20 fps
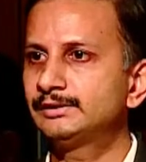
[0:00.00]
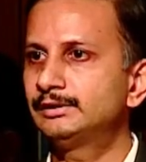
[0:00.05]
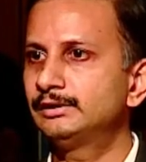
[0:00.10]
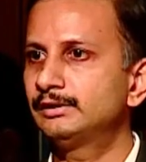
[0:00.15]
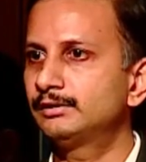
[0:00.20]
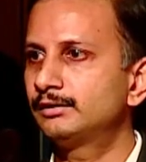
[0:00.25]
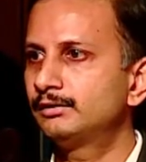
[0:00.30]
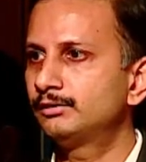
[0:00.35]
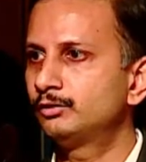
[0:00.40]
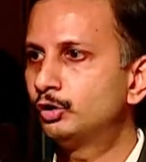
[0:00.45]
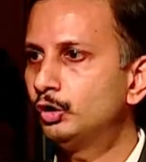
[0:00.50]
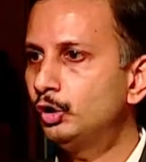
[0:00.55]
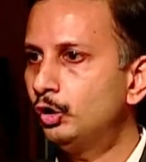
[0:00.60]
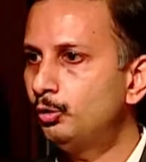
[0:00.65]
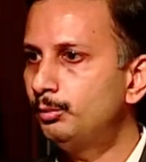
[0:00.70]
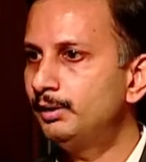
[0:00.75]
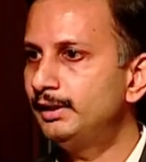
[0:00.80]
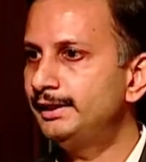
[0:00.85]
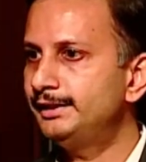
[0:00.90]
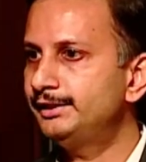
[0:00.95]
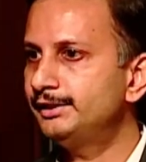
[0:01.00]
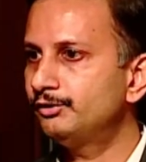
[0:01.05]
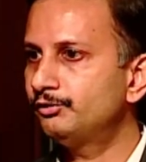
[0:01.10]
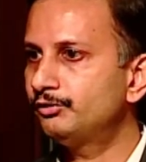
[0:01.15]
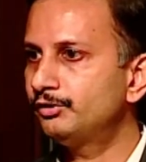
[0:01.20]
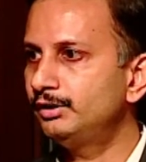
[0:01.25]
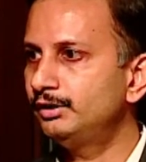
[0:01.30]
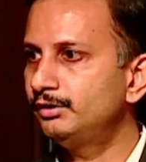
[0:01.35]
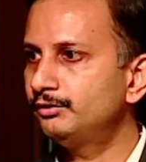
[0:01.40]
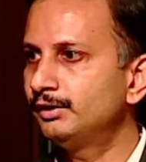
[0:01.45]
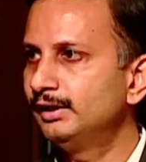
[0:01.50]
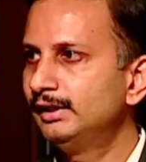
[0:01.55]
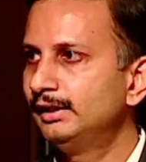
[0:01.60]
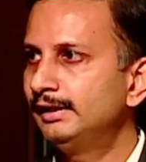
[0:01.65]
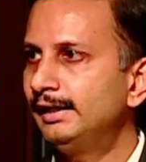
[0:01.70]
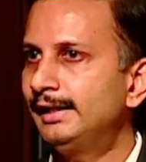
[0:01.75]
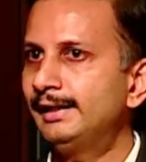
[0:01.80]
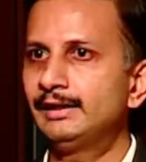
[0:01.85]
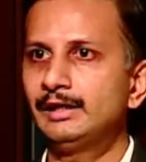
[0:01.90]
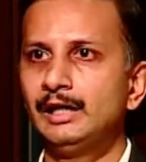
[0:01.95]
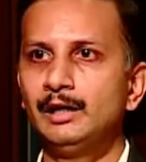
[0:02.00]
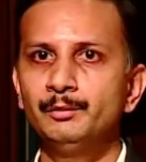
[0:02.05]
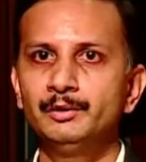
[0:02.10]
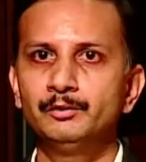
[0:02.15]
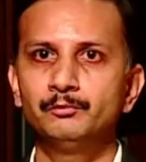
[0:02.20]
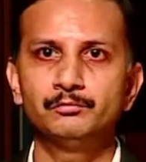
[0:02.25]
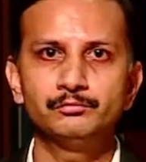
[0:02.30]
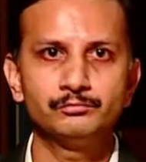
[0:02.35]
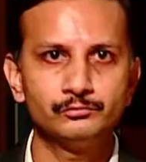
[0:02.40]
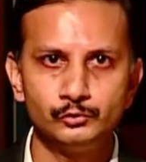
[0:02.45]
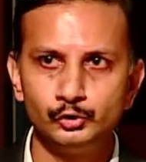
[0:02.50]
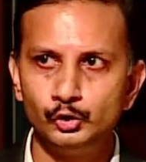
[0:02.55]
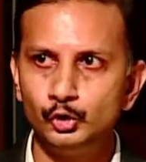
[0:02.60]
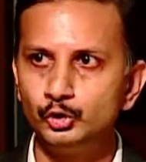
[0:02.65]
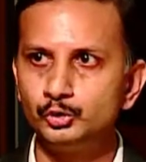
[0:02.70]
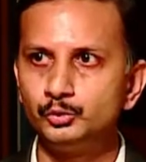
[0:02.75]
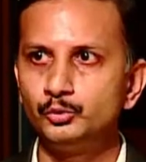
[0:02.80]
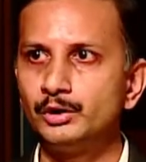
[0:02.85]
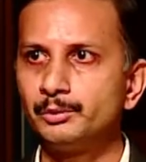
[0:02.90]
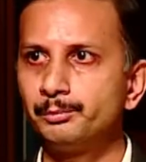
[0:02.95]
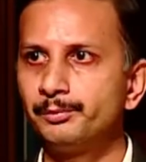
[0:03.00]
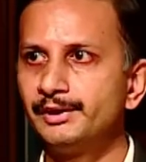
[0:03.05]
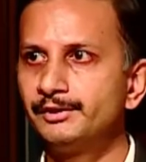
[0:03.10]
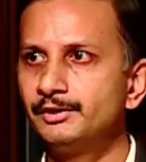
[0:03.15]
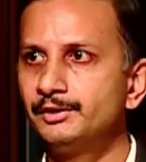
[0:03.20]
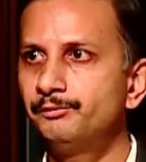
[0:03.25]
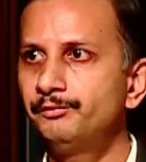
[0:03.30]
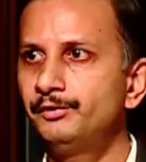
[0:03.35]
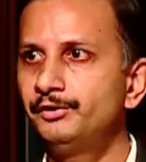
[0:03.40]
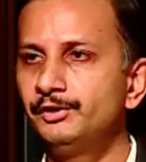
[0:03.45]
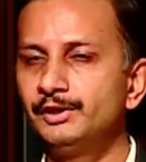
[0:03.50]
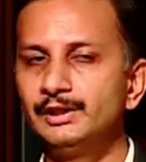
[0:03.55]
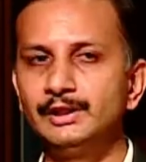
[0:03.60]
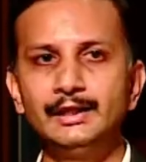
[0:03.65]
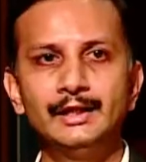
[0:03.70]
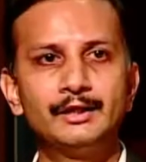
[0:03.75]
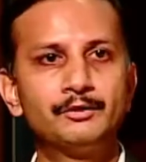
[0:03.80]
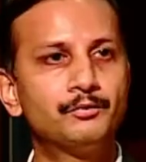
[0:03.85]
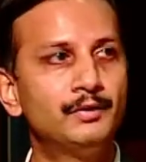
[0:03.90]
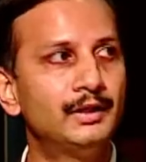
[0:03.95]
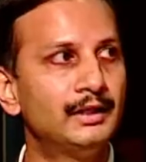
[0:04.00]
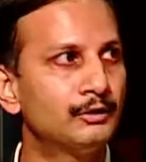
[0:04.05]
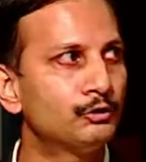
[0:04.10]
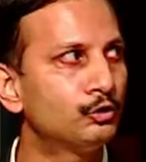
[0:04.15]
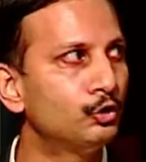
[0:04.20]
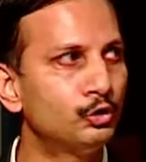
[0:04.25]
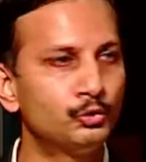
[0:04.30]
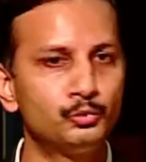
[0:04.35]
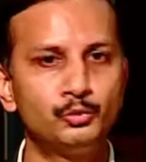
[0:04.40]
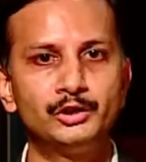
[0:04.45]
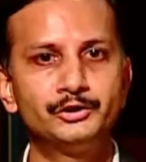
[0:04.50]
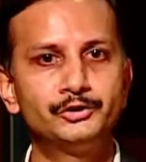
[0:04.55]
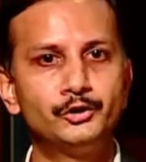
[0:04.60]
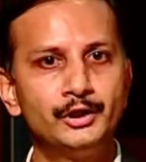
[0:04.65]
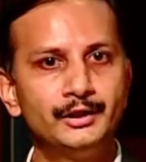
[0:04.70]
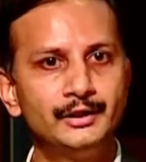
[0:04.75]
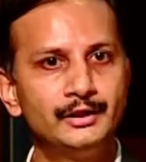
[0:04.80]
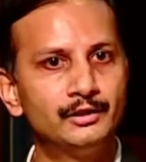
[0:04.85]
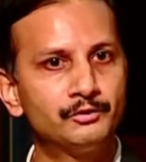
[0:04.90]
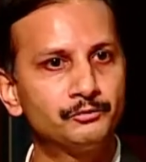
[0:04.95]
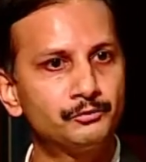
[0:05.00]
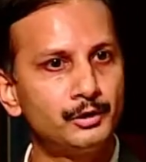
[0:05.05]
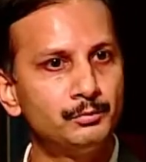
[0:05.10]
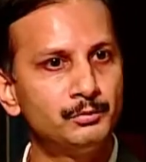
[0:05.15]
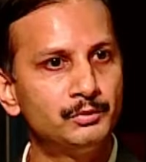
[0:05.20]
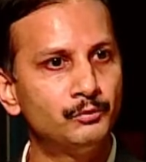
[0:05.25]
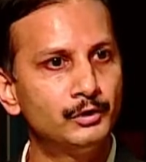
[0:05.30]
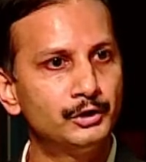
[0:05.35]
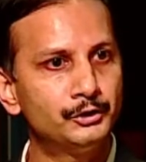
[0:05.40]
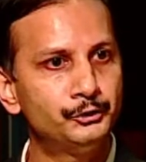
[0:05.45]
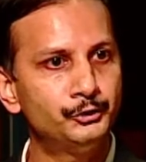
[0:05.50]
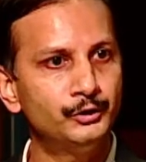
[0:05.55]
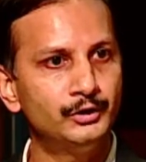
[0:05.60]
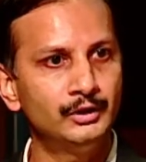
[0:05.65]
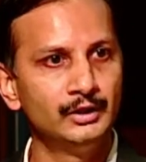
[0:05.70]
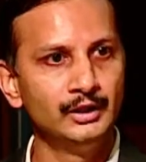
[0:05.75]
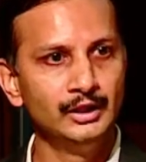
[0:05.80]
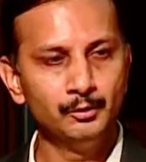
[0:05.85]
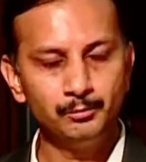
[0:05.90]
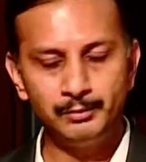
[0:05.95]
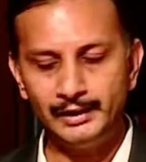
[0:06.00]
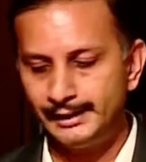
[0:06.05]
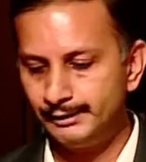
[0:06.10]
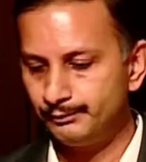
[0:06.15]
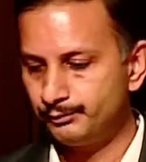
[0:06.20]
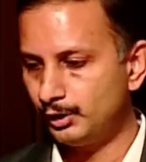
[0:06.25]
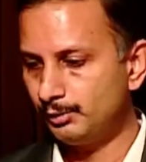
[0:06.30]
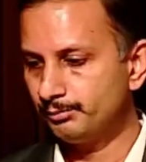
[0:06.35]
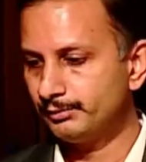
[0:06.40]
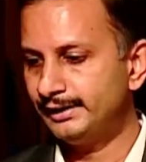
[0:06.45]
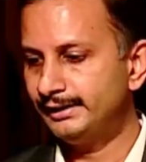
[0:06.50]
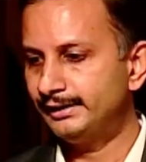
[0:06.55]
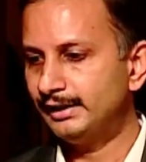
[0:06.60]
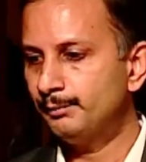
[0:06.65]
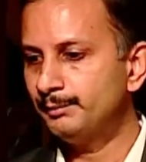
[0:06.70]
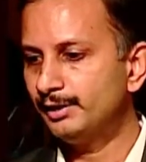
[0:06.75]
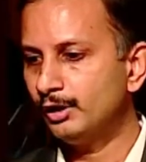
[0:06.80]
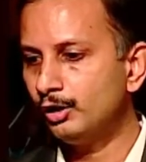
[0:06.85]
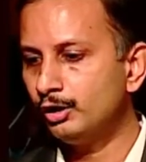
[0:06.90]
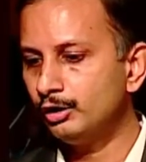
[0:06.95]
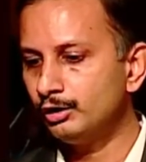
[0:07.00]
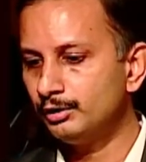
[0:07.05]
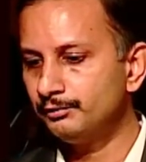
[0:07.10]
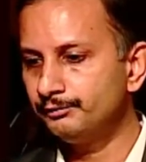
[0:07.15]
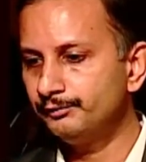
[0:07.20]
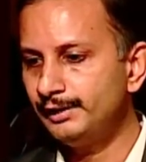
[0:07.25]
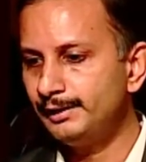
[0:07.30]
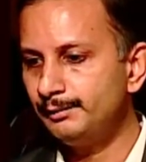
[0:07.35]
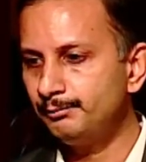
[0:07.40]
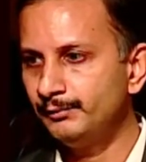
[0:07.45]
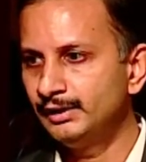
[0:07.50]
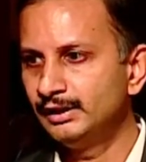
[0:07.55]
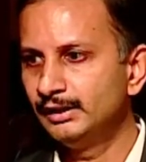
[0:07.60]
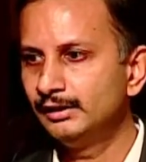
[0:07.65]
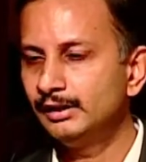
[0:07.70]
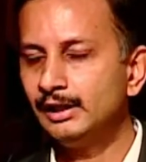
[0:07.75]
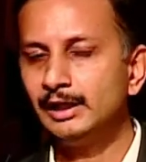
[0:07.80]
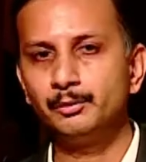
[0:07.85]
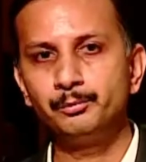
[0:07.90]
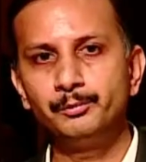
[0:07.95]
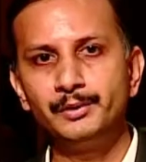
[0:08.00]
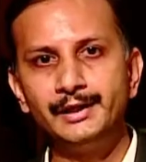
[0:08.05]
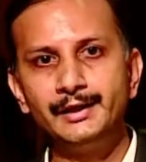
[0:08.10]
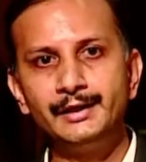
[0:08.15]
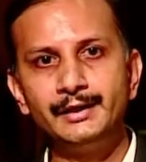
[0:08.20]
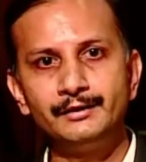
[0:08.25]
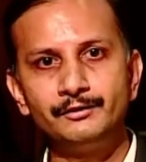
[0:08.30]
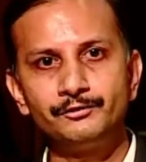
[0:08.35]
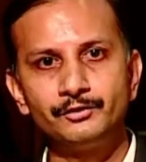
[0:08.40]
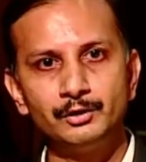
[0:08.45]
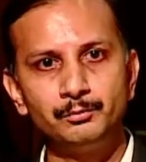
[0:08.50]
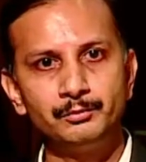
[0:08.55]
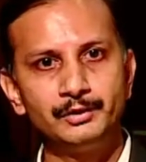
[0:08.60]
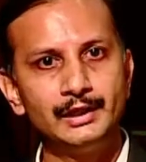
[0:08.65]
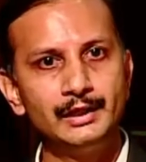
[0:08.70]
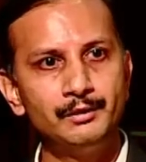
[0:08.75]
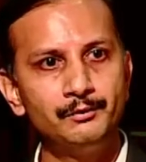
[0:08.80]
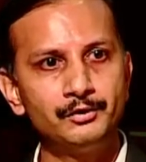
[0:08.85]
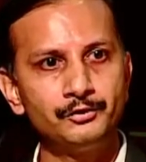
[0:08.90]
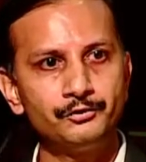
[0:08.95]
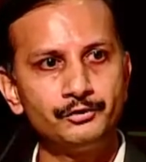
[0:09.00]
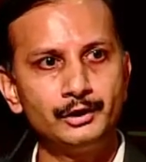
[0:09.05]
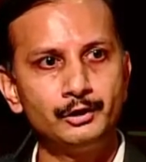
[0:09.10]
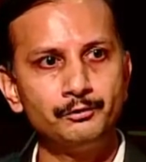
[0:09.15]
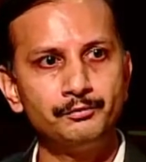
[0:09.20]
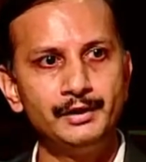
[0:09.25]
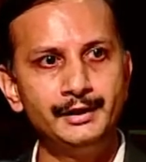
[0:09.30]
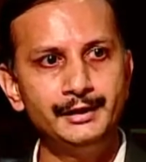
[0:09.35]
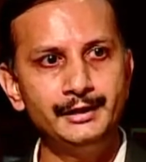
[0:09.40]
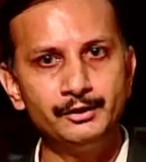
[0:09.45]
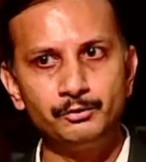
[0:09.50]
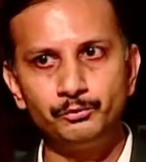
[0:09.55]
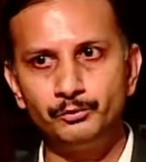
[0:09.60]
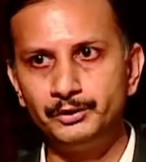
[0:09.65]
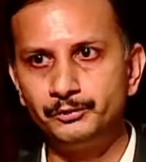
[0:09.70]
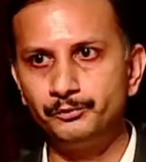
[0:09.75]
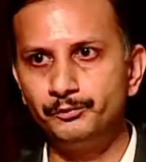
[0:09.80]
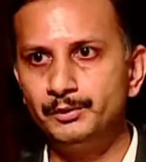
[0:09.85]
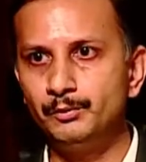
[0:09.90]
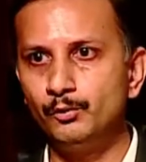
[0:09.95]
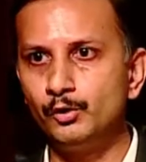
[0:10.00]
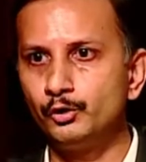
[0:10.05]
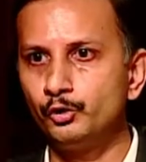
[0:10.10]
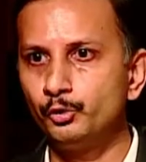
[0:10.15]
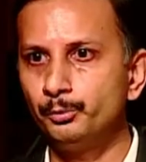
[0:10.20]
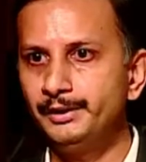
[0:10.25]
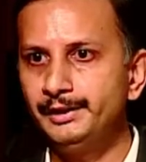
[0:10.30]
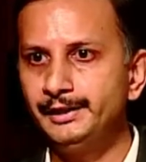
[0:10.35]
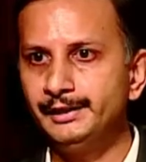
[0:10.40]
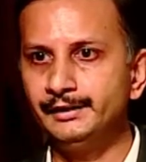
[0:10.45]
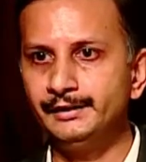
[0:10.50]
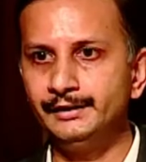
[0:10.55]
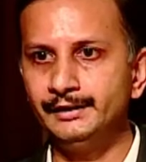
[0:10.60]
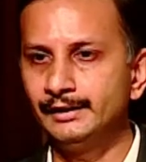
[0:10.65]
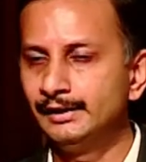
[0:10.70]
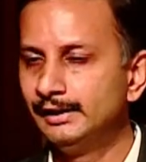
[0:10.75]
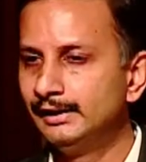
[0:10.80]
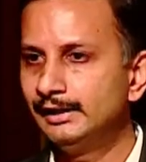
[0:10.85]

the global agencies, and I mean, those who are present physically as well as those who are joining us from a virtual platform, right? I mean, all of them are bringing some diverse set of ideas which we want to be hearing.